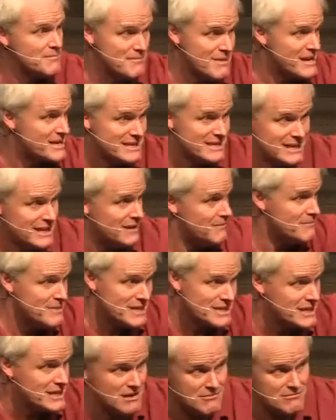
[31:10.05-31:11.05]
messing it,
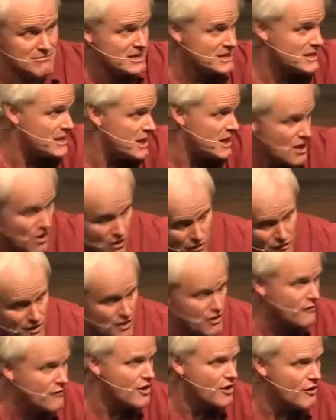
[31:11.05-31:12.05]
missing it, missing it
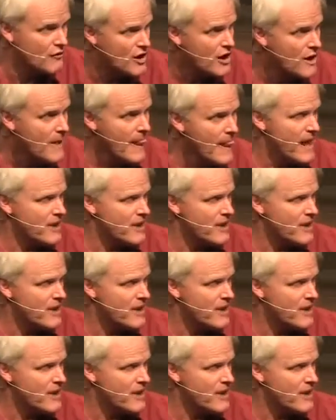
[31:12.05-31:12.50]
over and over and over.